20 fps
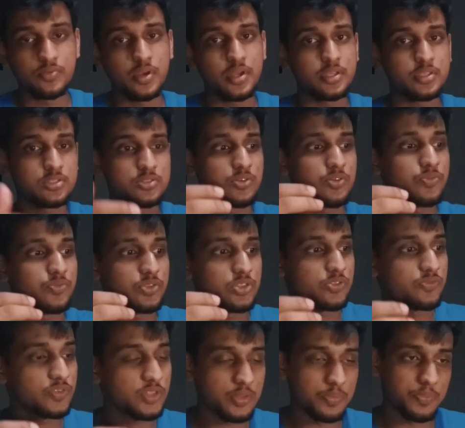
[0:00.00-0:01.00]
So with the
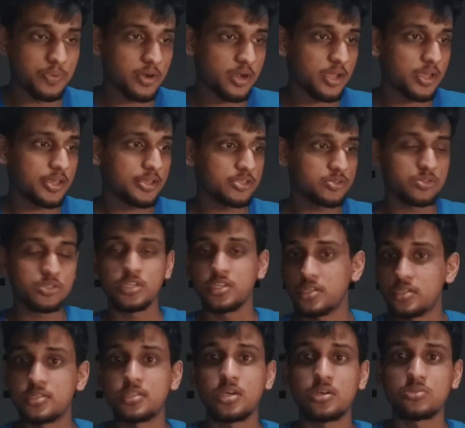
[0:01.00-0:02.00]
price, it
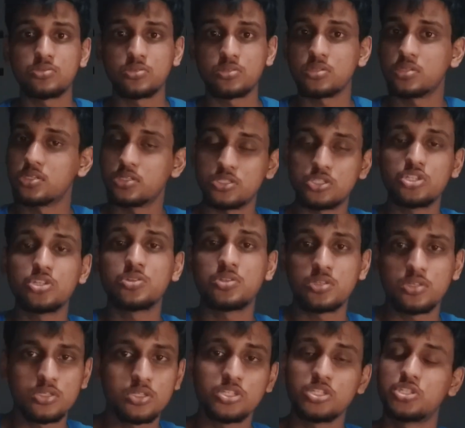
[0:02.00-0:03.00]

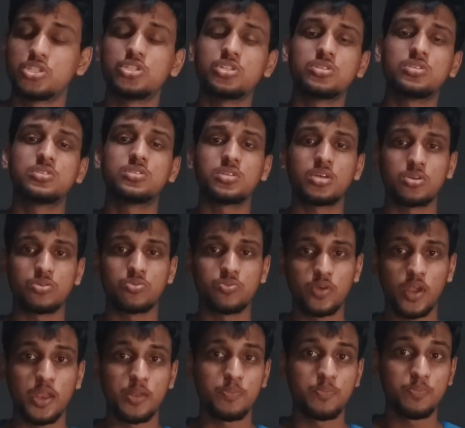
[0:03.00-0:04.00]
should sound great.
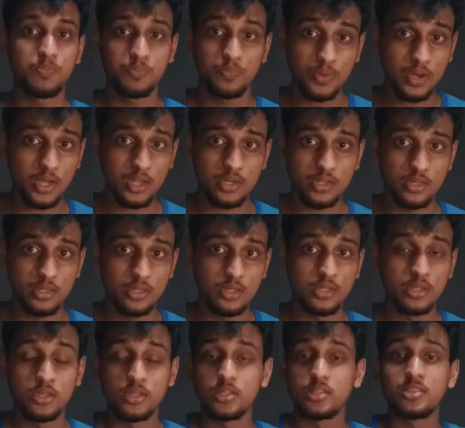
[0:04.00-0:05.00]
But
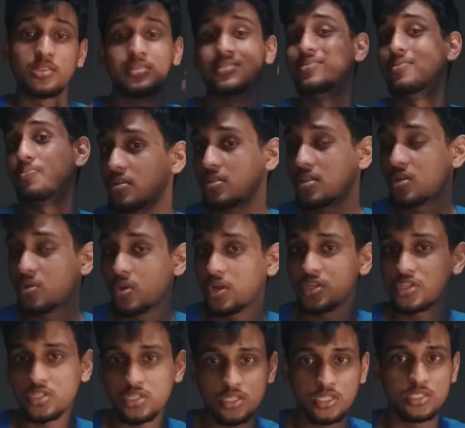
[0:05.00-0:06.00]
the question
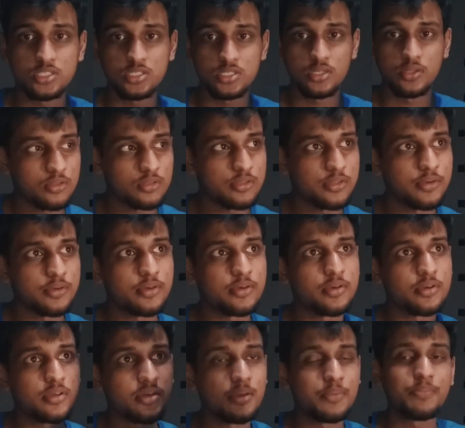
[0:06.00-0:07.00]
is the
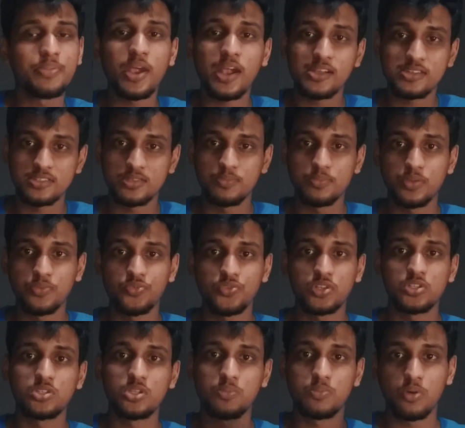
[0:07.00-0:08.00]
comparison between
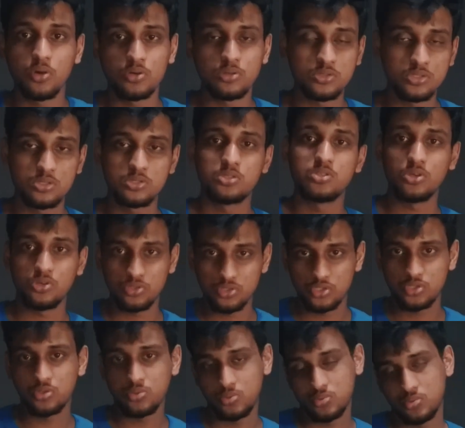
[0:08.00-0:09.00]
those two.
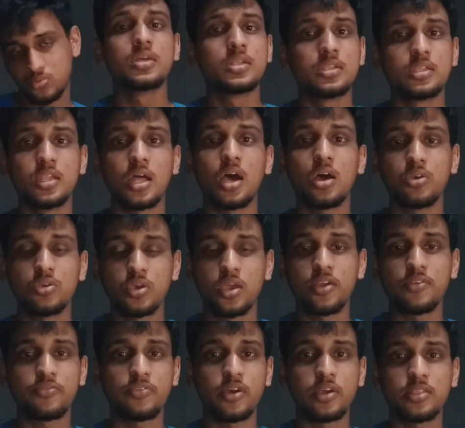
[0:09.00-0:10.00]
Now you can
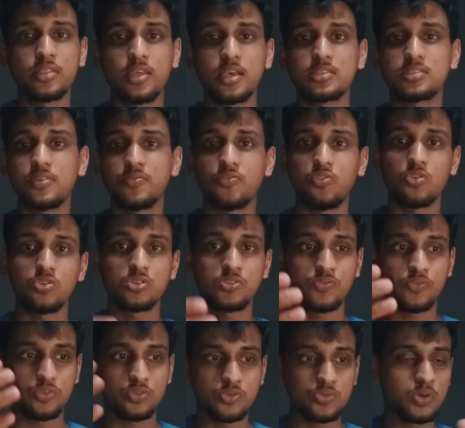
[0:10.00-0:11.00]
find the XM4s for
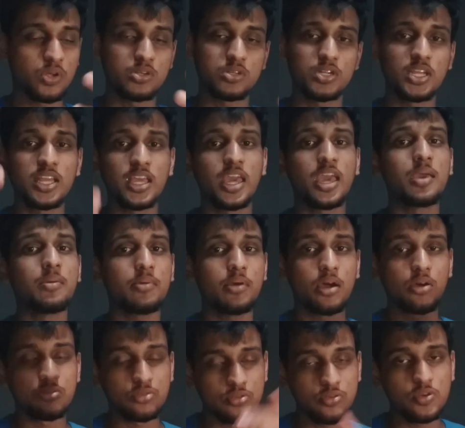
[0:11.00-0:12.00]
200. It came out
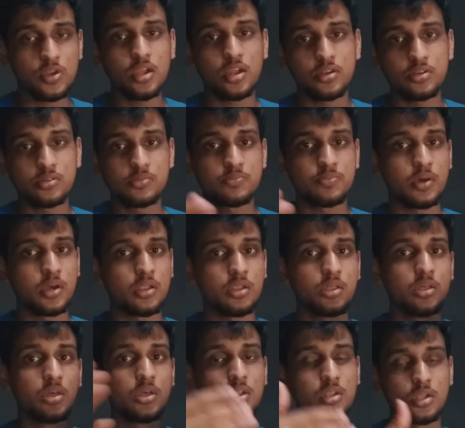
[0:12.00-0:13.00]
300, but
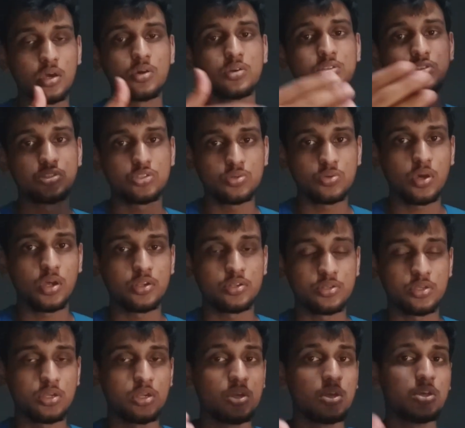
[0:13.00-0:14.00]
now it's 200.
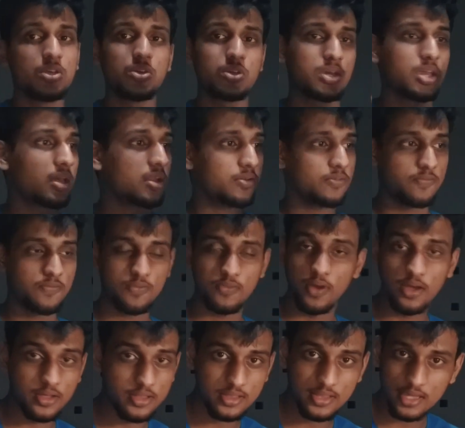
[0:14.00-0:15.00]
You can find
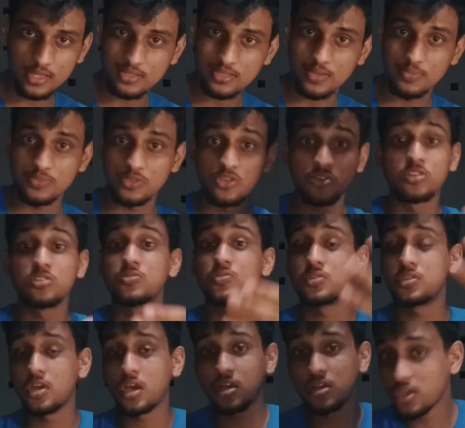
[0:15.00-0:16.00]
the XM3s
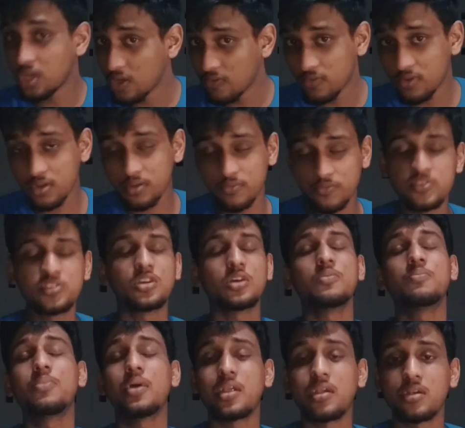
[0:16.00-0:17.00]
which are
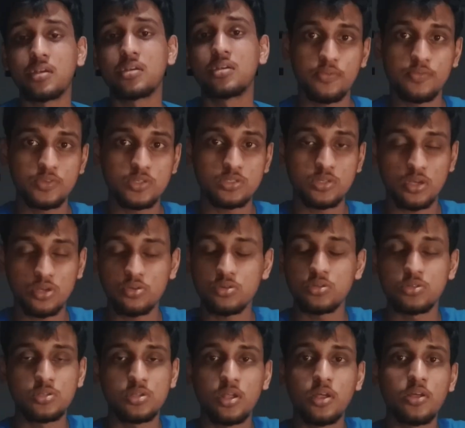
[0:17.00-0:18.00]
better, which are good
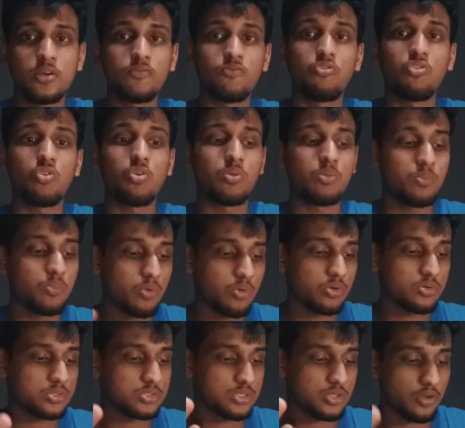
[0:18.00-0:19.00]
for most
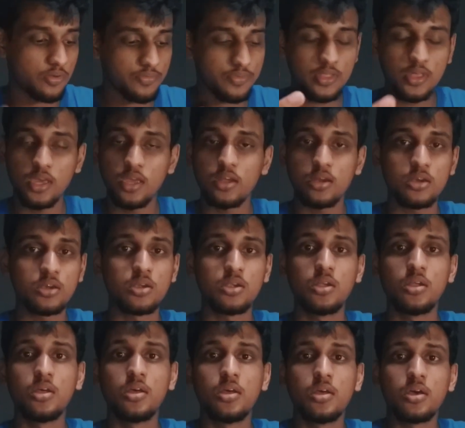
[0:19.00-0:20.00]
of the year
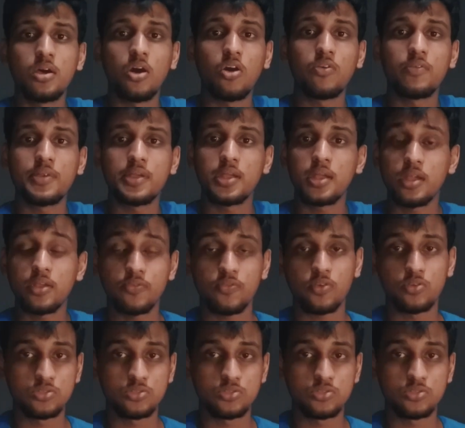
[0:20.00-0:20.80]
over headphones.